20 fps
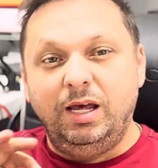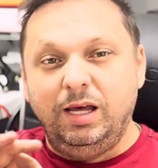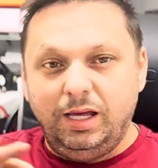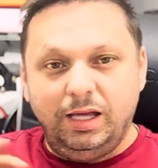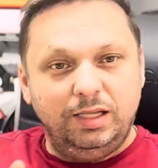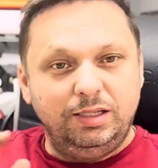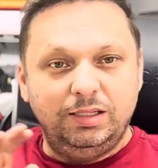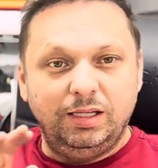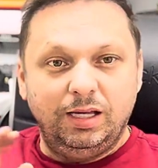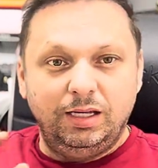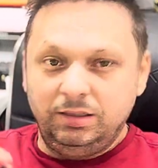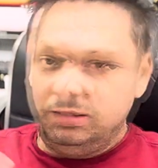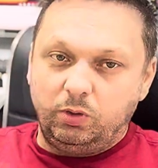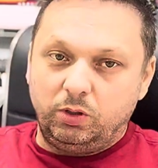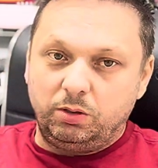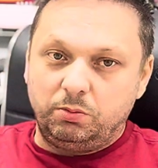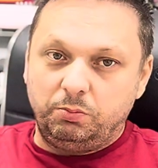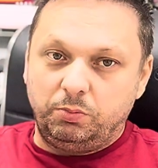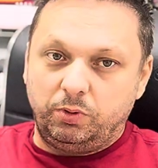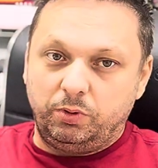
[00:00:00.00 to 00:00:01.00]
and then
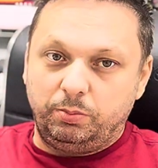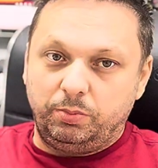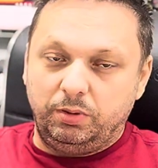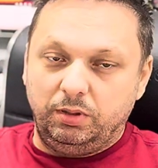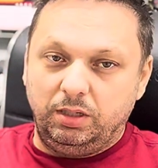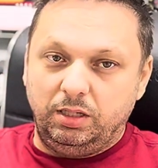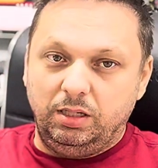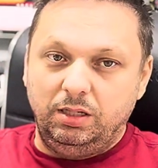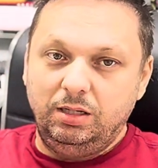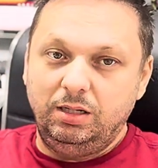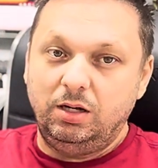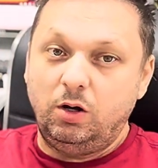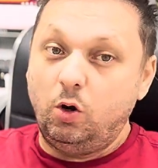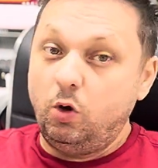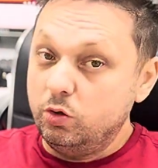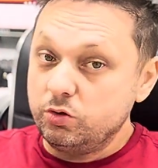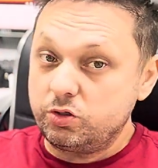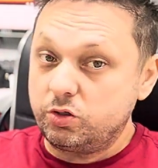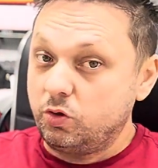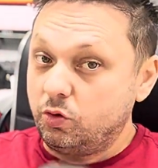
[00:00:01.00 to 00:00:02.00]
work properly.
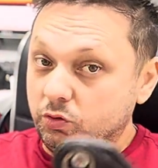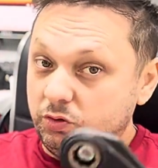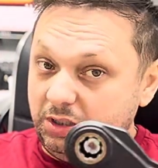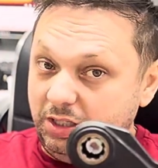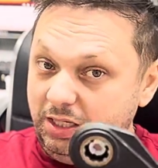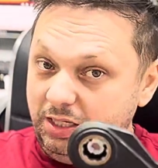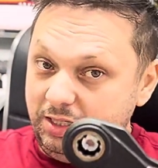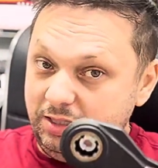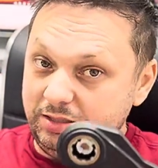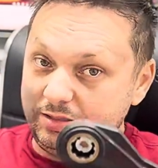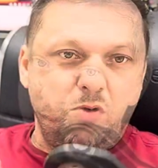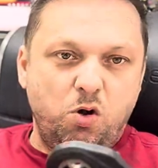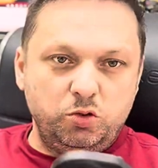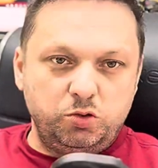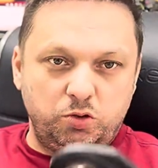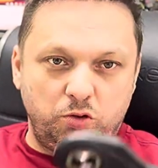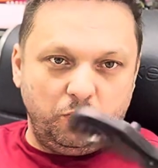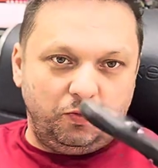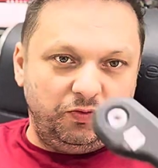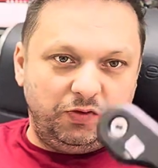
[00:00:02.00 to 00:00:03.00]
Also, these,
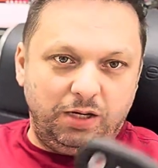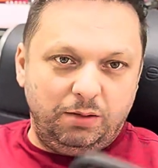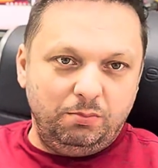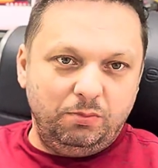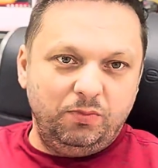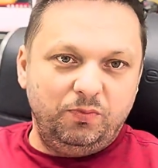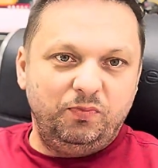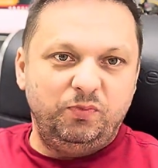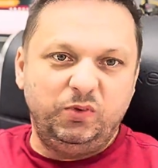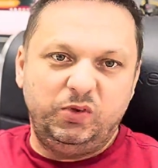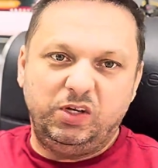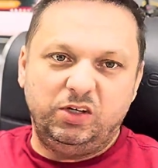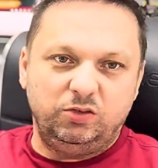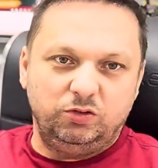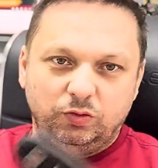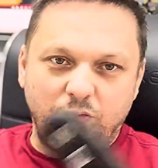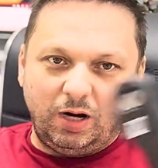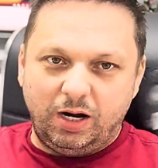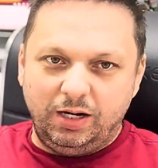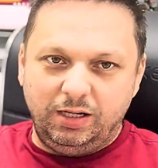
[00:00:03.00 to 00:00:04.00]
most of them, they're
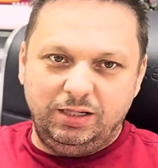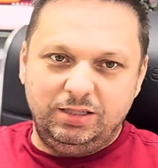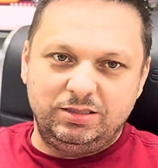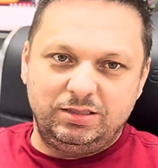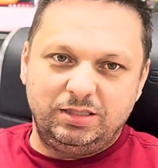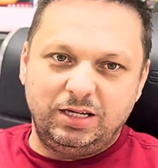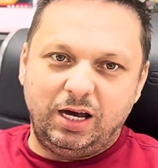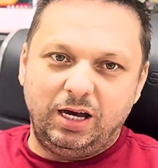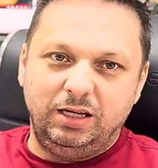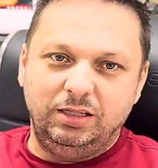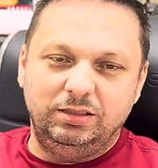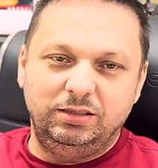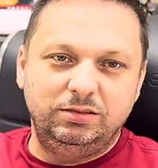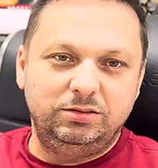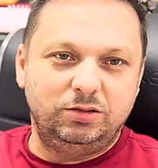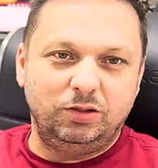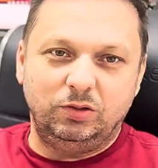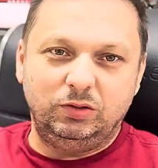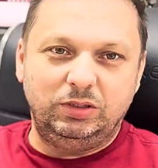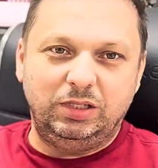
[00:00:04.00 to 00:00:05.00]
dry inside,
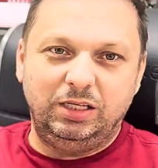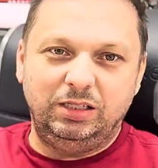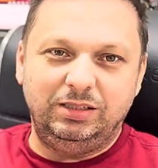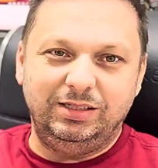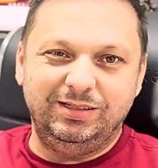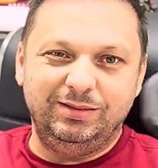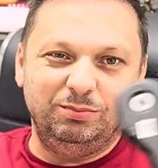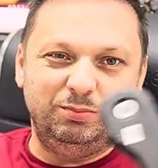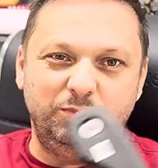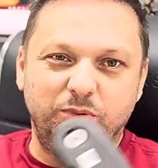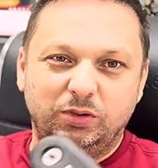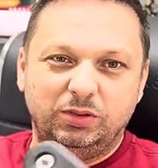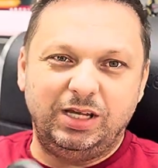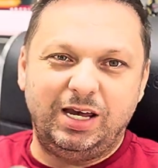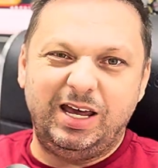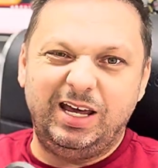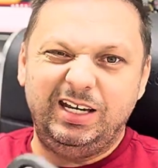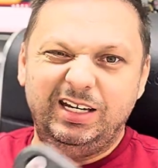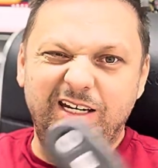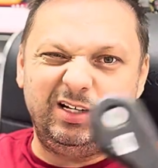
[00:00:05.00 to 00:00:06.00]
so they didn't put
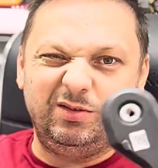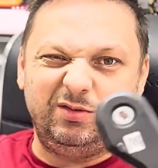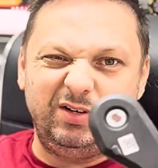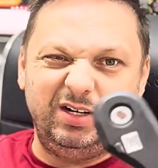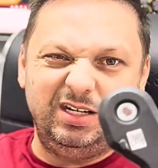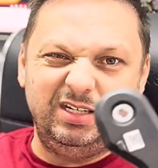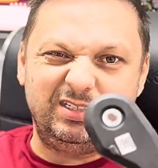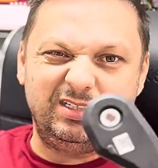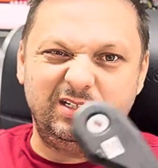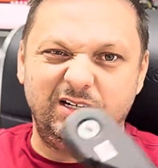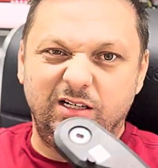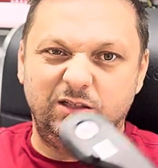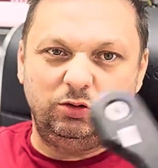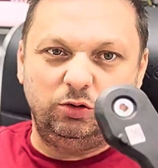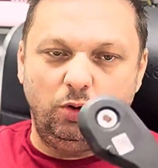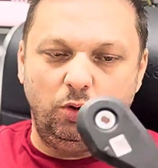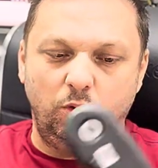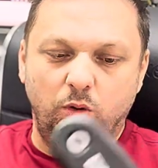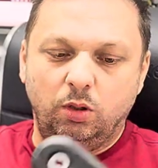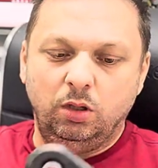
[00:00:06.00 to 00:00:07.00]
any grease at
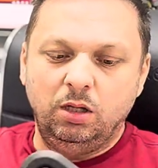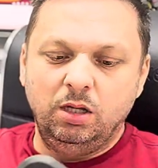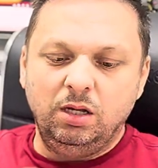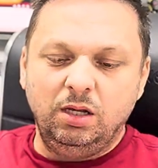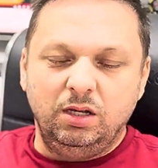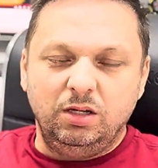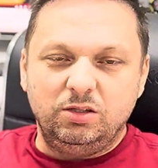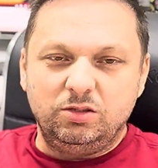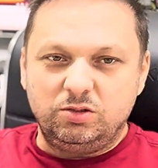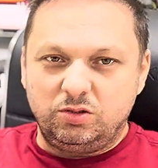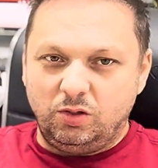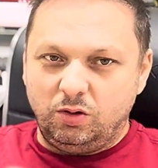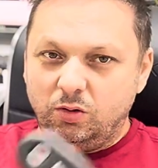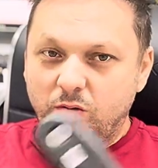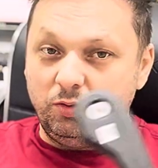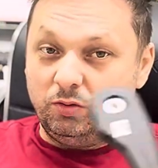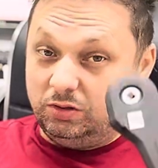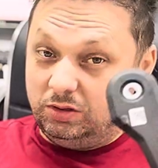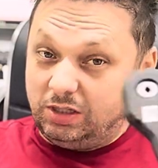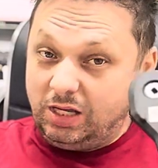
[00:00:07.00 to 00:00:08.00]
all. So
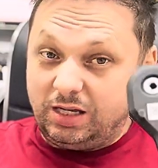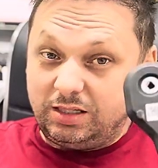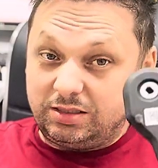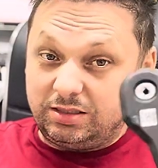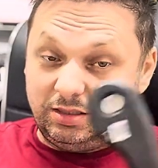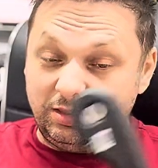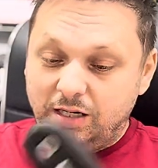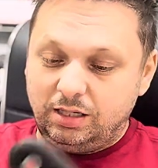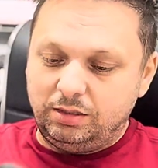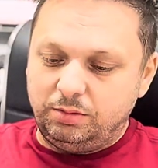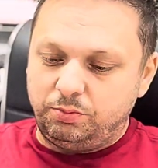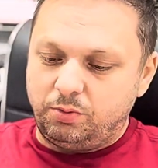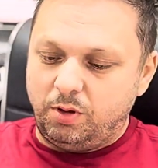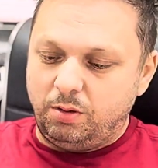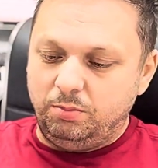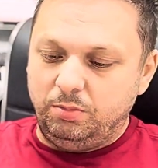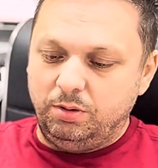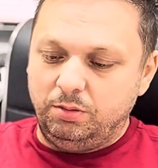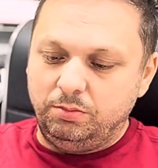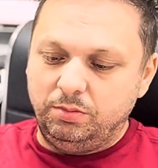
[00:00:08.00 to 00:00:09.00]
that's another
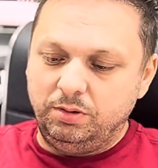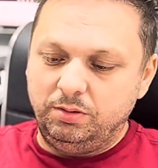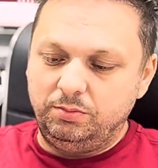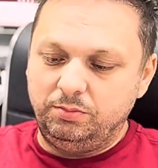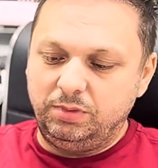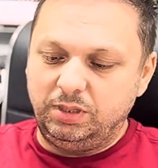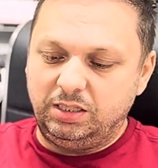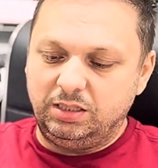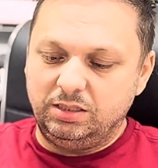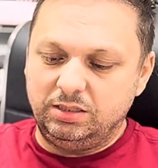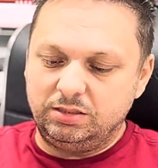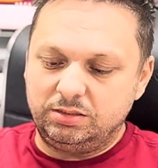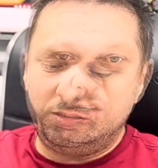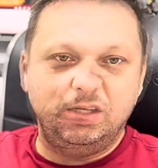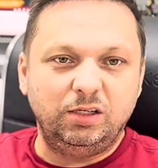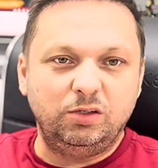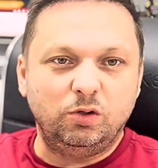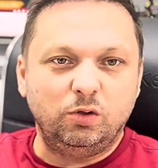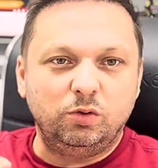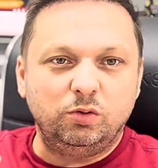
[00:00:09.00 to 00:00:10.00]
problem, because they
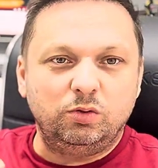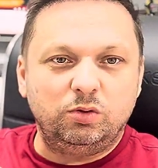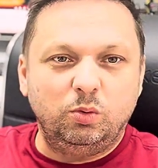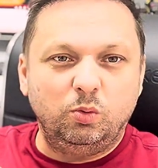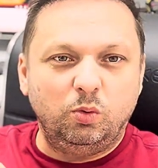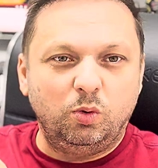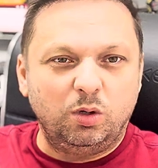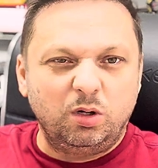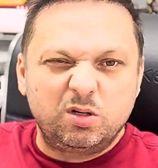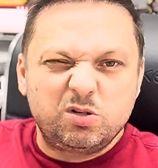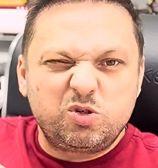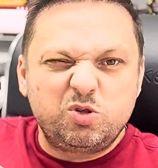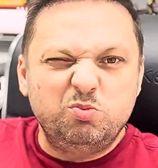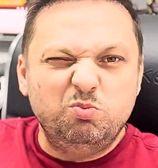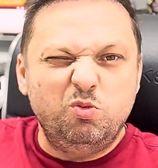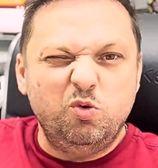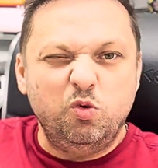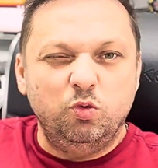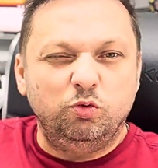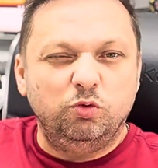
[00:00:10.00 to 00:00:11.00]
don't work
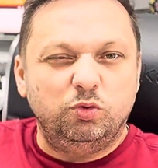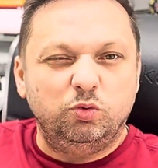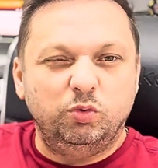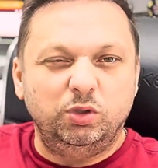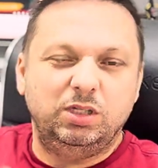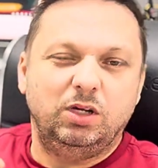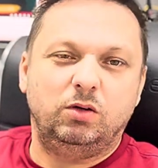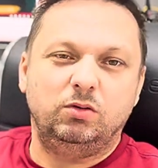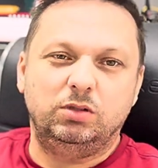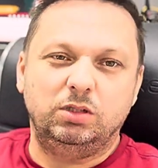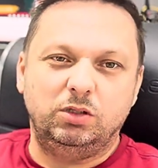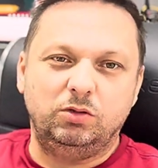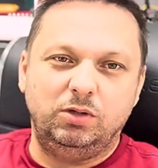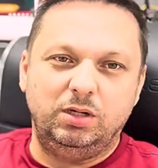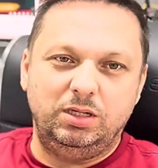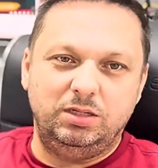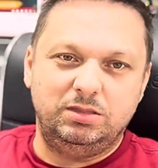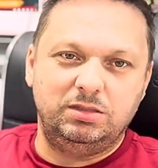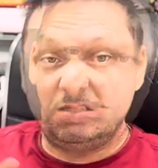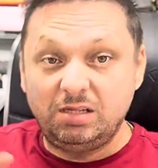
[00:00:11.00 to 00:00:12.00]
smooth without the
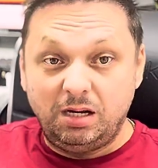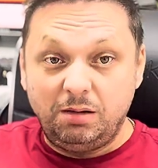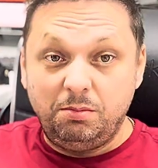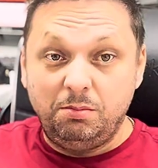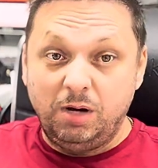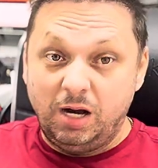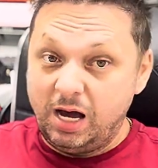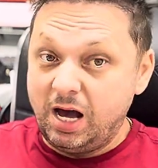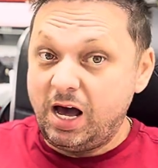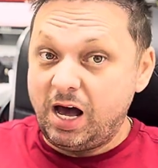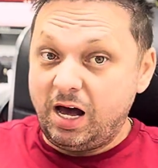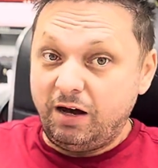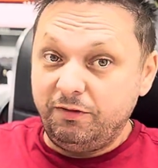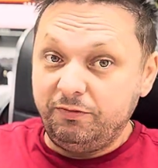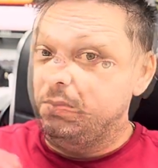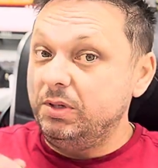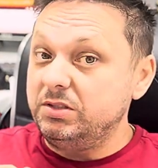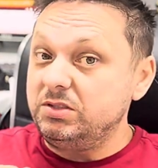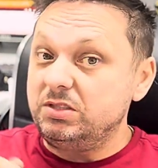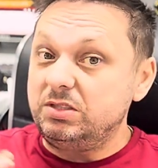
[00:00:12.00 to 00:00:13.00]
grease. Some have,
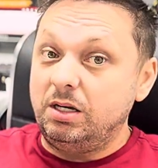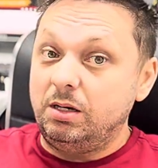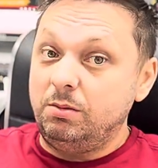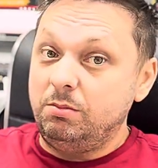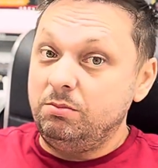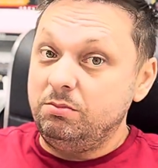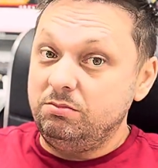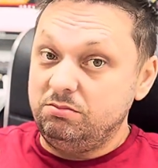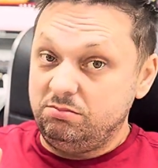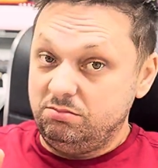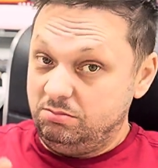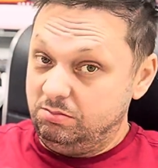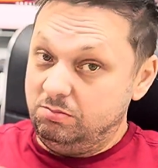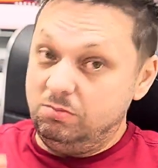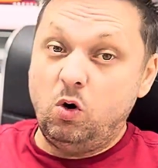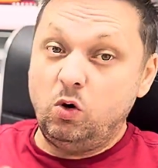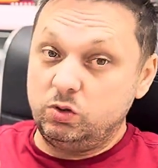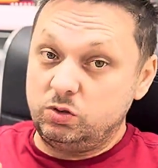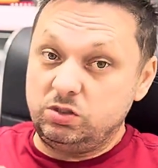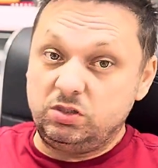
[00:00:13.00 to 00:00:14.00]
but
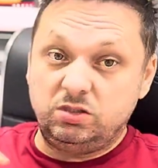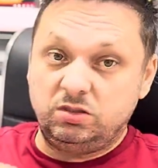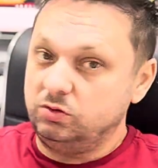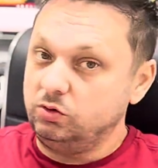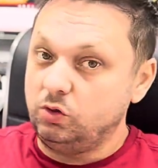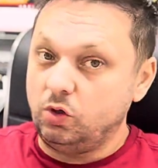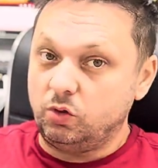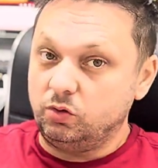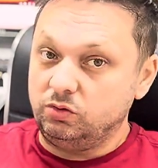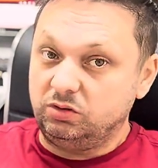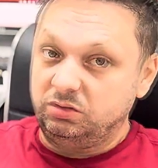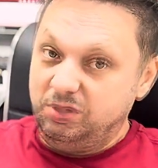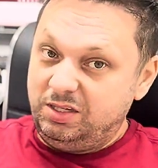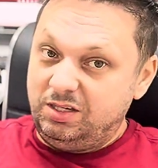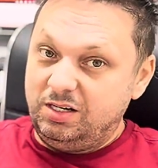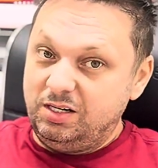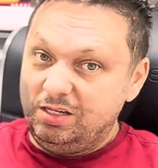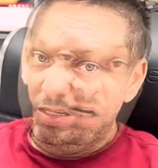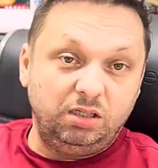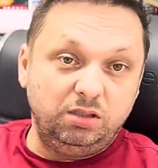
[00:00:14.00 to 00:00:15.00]
most don't,
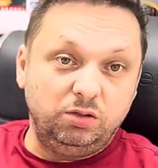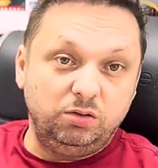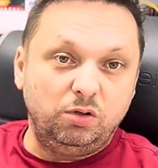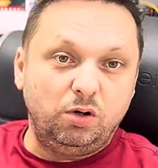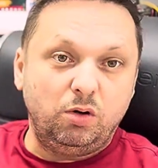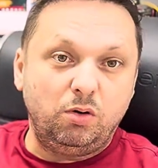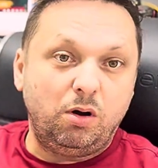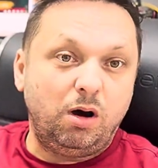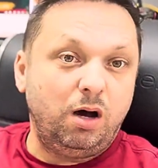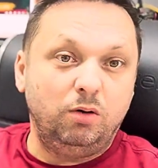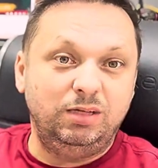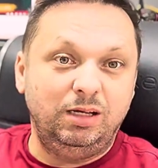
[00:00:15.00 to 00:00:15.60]
because I don't know how